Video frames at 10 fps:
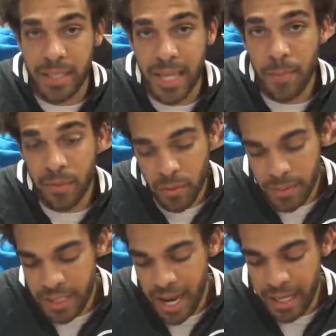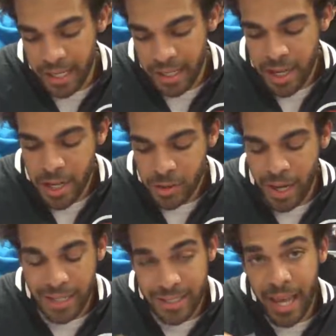to stop them from attacking so
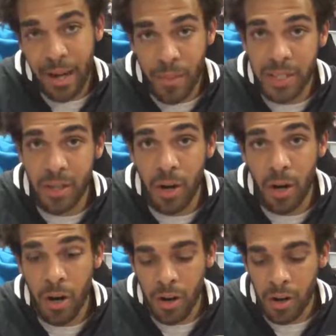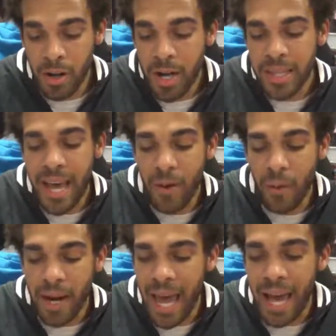I can stack my Star Hall. That
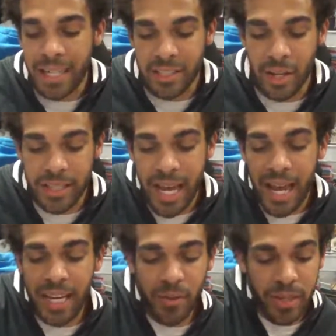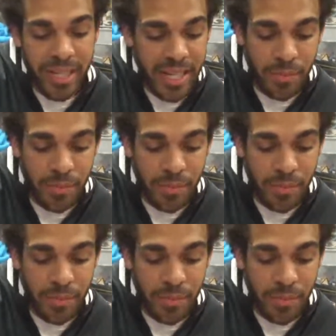way I can start attacking with these